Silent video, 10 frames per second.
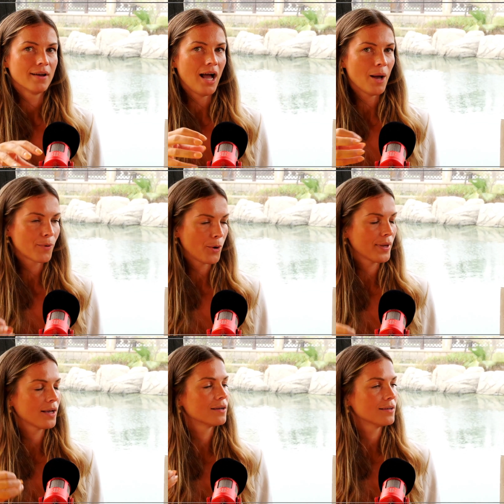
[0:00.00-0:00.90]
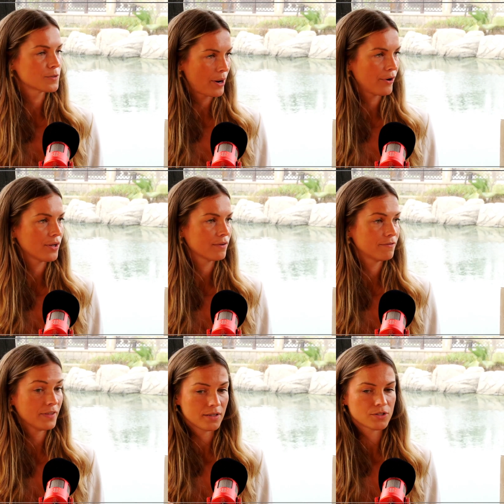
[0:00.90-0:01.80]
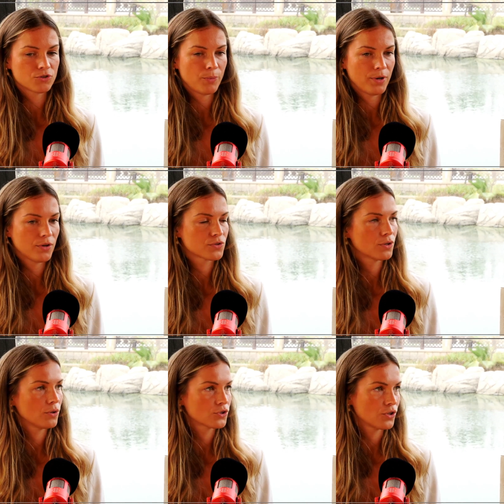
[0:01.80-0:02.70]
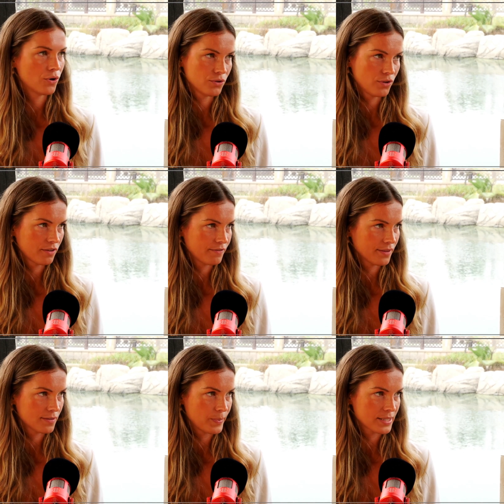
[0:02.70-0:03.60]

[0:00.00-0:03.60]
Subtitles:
upcoming aspiring fitness entrepreneurs to launch their own online fitness business.